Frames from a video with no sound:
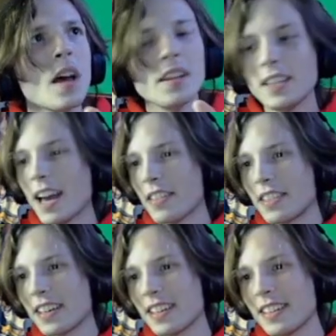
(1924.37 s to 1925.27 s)
Yeah,
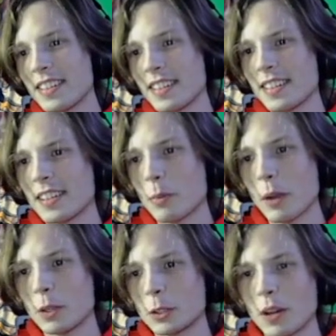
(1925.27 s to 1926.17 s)
the the wait,
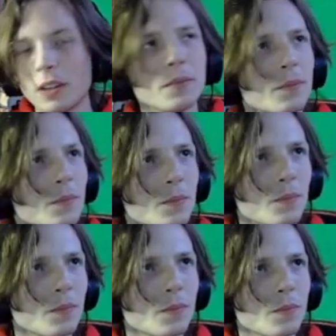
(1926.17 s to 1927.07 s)
which one?
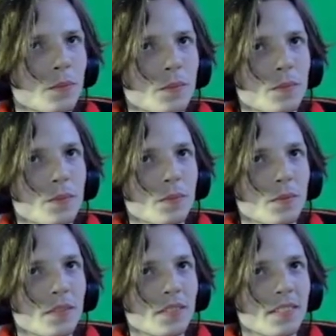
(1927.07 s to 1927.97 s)
The the Batman
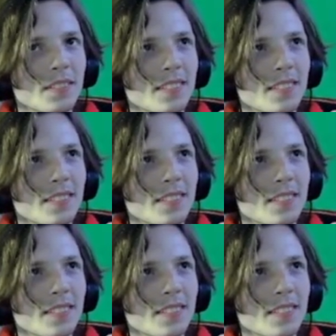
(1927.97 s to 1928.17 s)
one.